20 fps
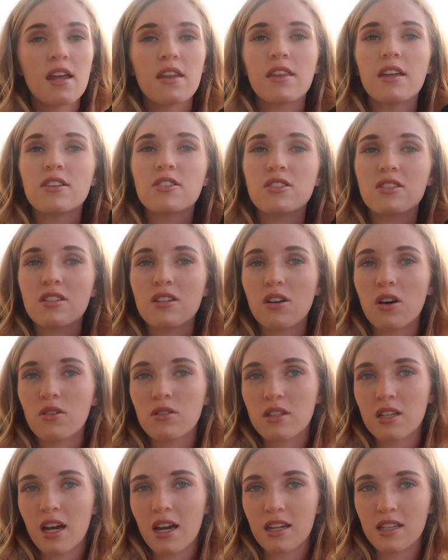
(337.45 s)
they're just an
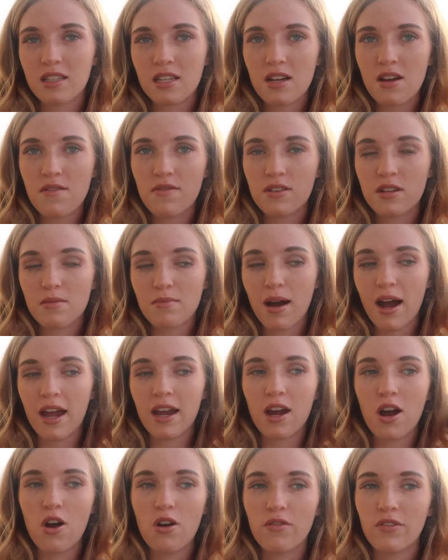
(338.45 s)
alternative to
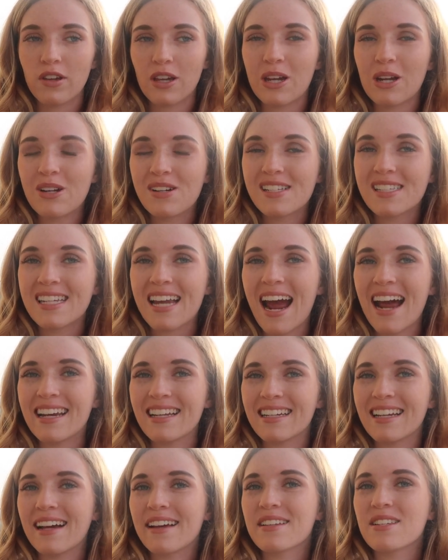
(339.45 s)
my overused
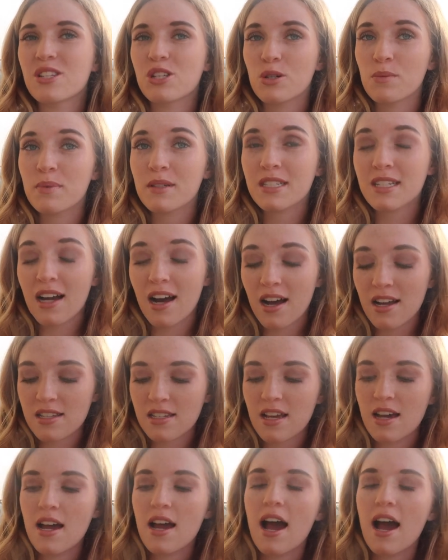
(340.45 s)
Adidas Superstars,